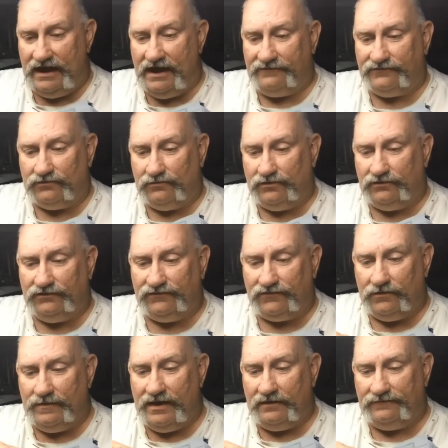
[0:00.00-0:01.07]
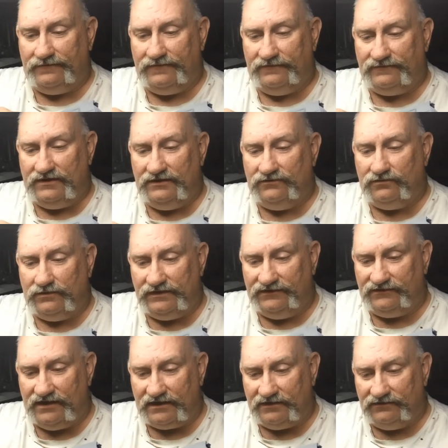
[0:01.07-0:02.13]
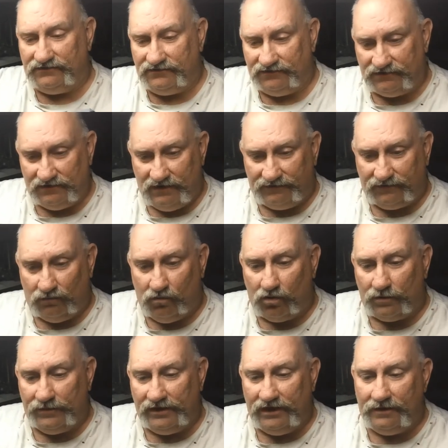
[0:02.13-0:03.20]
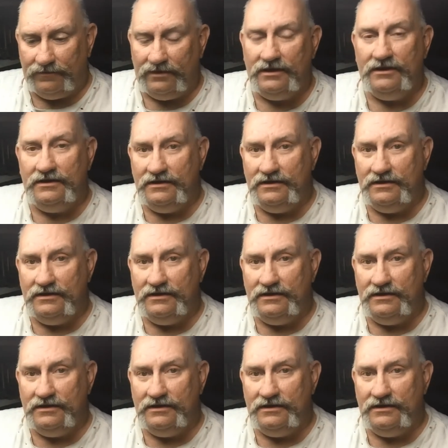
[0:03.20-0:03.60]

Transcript: afterwards for about 15 20 seconds just enough to warm it up